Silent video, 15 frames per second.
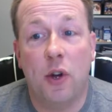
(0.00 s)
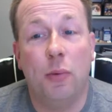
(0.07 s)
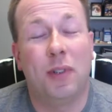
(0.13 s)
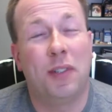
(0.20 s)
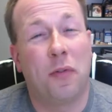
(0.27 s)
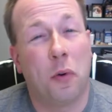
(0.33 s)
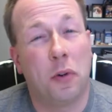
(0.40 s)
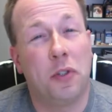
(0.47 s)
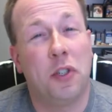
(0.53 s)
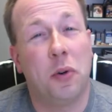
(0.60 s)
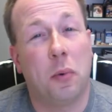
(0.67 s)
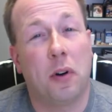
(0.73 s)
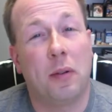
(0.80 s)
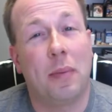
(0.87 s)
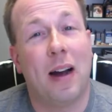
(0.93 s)
who was forced to
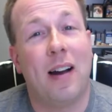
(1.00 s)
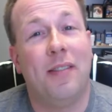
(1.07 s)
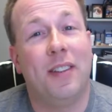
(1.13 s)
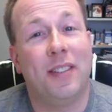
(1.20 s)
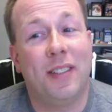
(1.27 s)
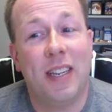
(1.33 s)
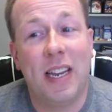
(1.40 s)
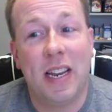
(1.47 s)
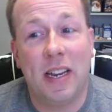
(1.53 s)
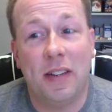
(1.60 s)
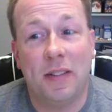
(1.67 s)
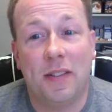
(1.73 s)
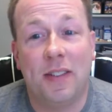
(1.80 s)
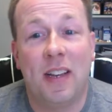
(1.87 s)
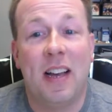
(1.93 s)
work behind the
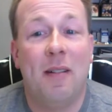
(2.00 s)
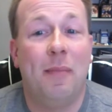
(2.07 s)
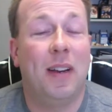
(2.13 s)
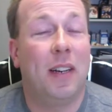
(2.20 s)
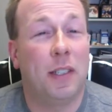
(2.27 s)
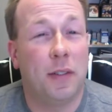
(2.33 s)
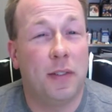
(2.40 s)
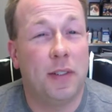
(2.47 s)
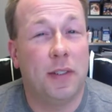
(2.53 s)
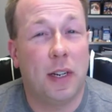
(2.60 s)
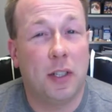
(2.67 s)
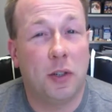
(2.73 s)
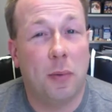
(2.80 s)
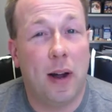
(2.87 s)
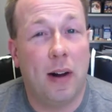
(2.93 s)
scenes because of his
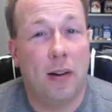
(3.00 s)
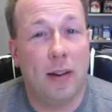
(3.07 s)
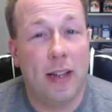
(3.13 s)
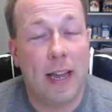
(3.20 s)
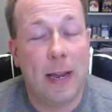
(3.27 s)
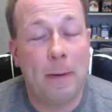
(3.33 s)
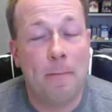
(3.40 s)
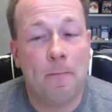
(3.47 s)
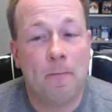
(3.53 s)
sexuality.